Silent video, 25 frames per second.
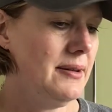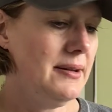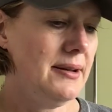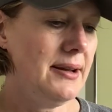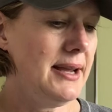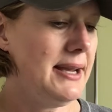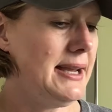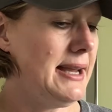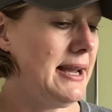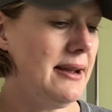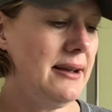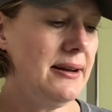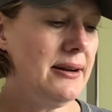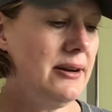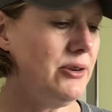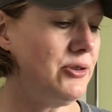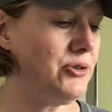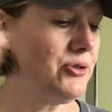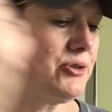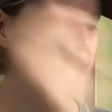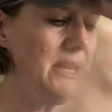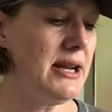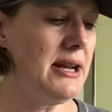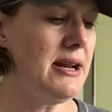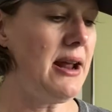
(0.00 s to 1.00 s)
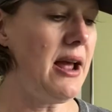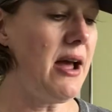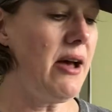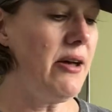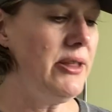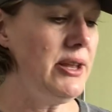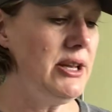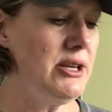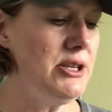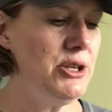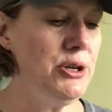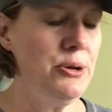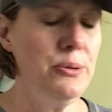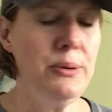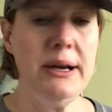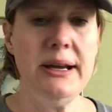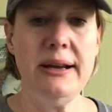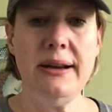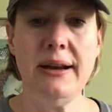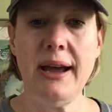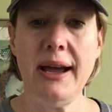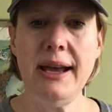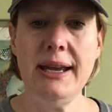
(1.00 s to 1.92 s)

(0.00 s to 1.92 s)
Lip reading: I can't understand how they do it.